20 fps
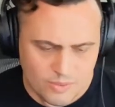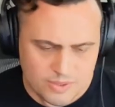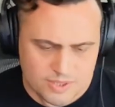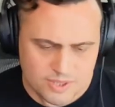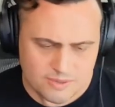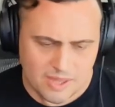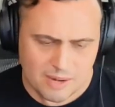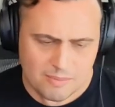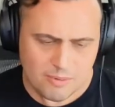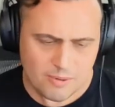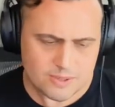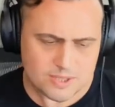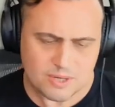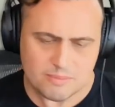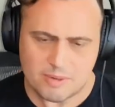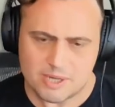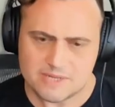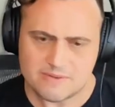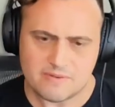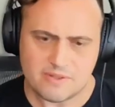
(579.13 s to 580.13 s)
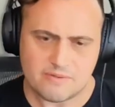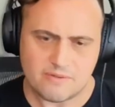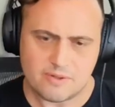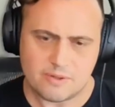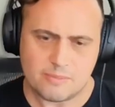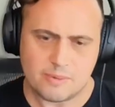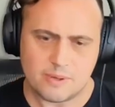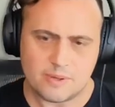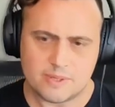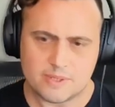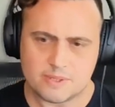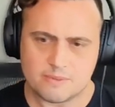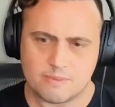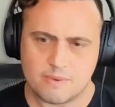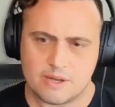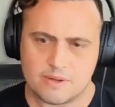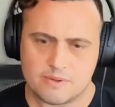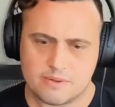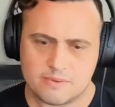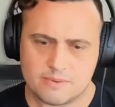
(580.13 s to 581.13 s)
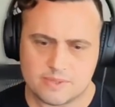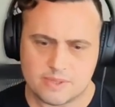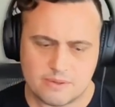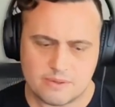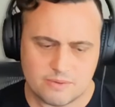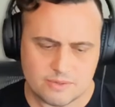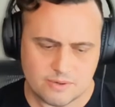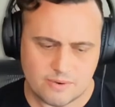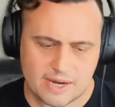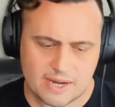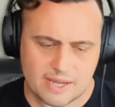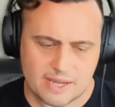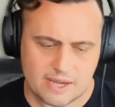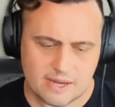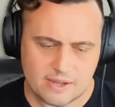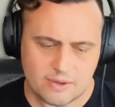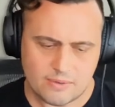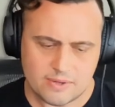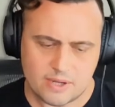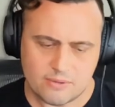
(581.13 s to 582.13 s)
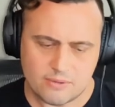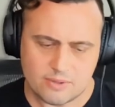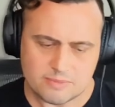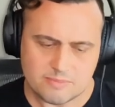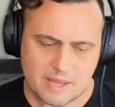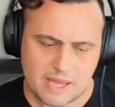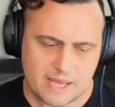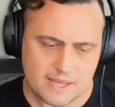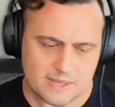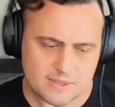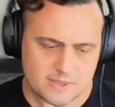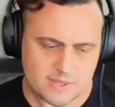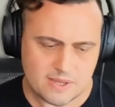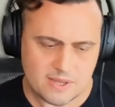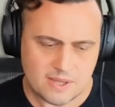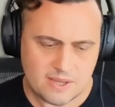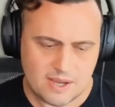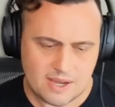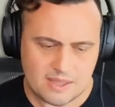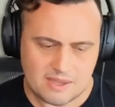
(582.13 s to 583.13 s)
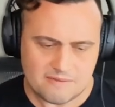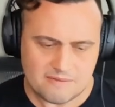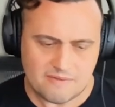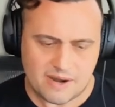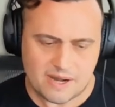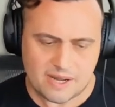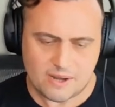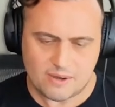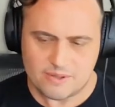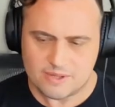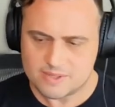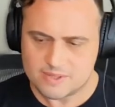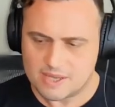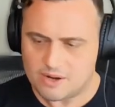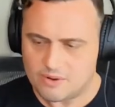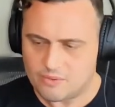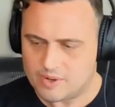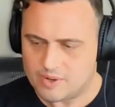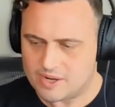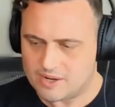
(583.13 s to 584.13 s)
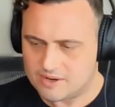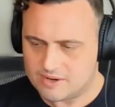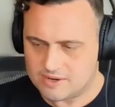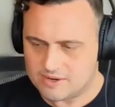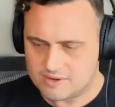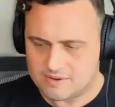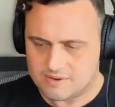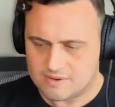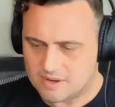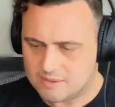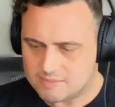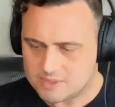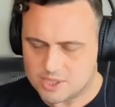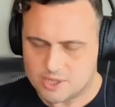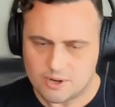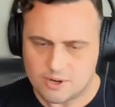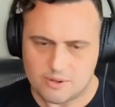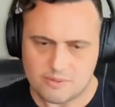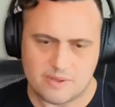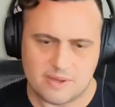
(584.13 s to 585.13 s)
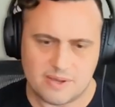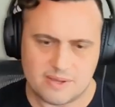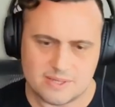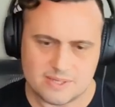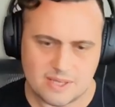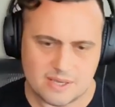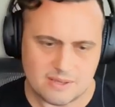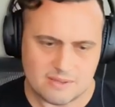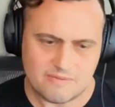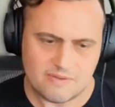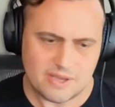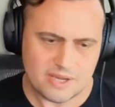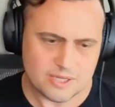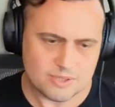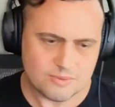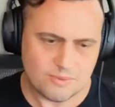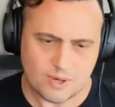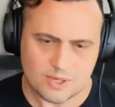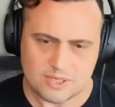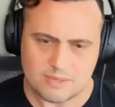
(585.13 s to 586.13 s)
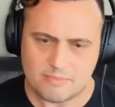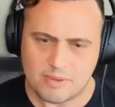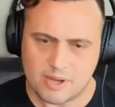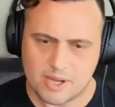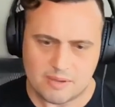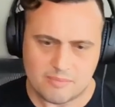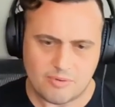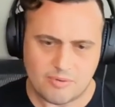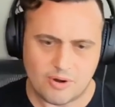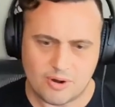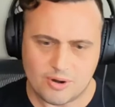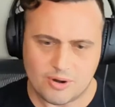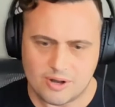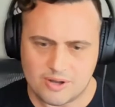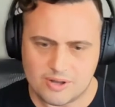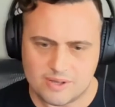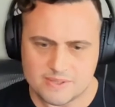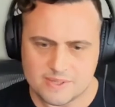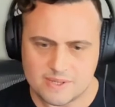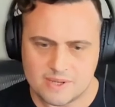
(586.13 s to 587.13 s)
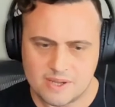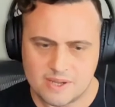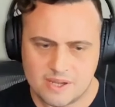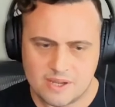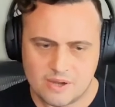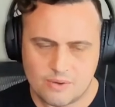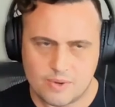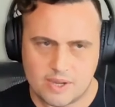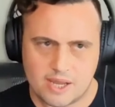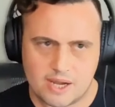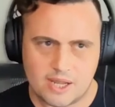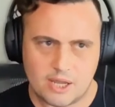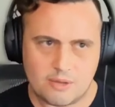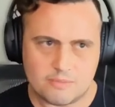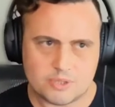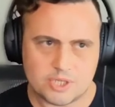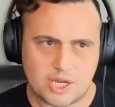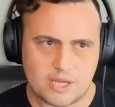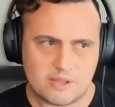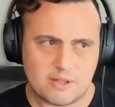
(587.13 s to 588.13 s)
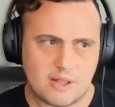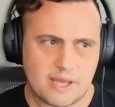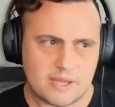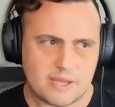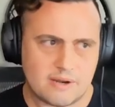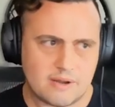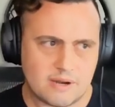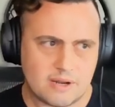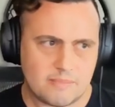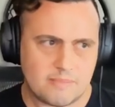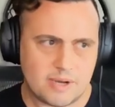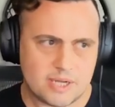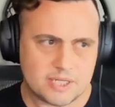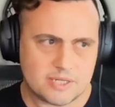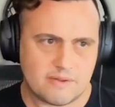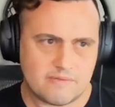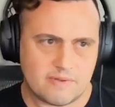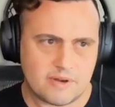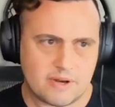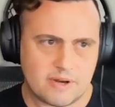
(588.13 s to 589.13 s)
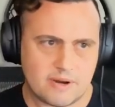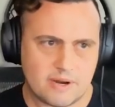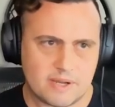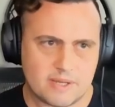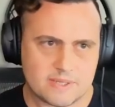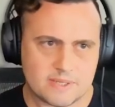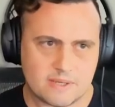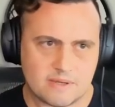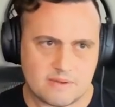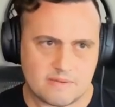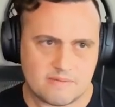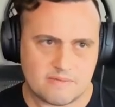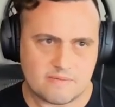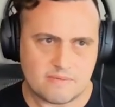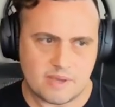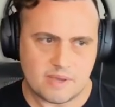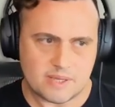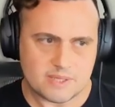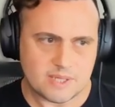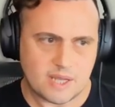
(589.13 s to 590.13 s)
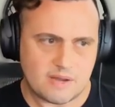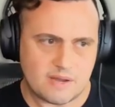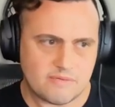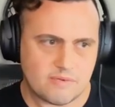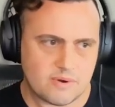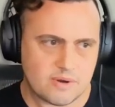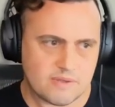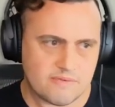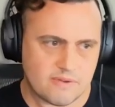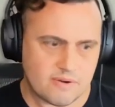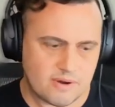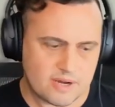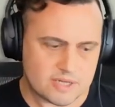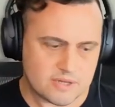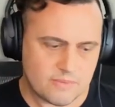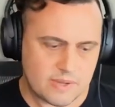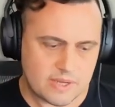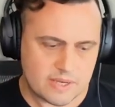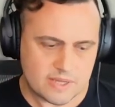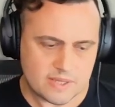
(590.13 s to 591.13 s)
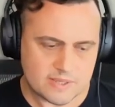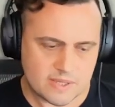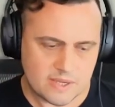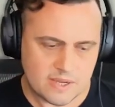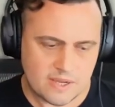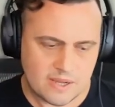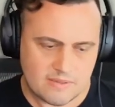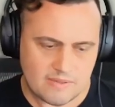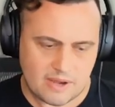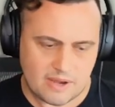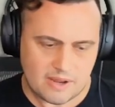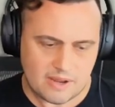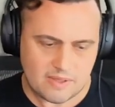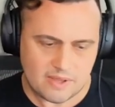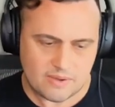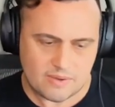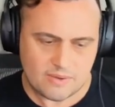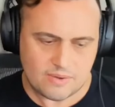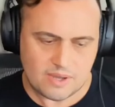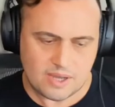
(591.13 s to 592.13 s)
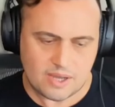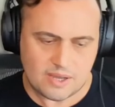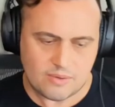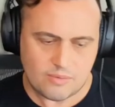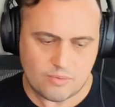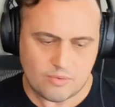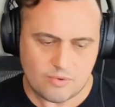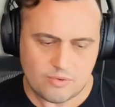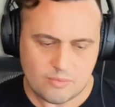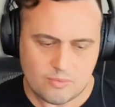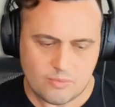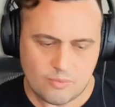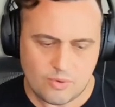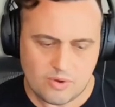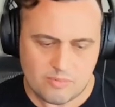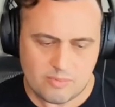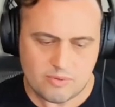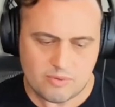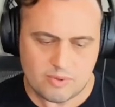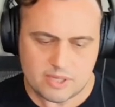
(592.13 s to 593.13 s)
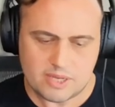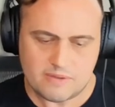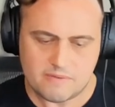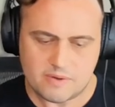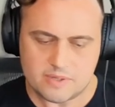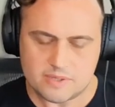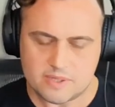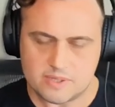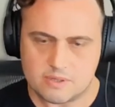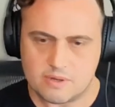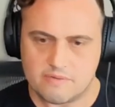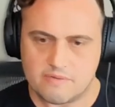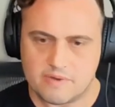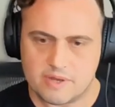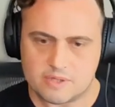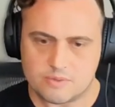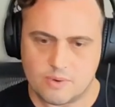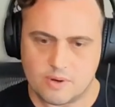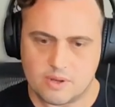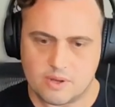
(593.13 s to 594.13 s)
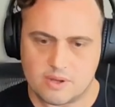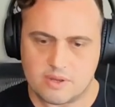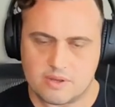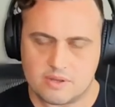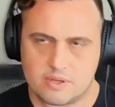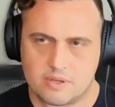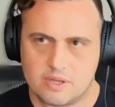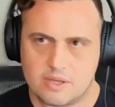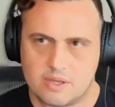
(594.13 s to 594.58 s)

we took that approach to a bunch of other vulnerabilities as well. And it was, it was great kind of going down those paths and then finding all those kind of weird, obscure things like VXWorks debugging protocols. And we kind of helped shine the light on a bunch of different areas of like software and configuration weakness that I think uh, would, would have been really difficult to do if I was work,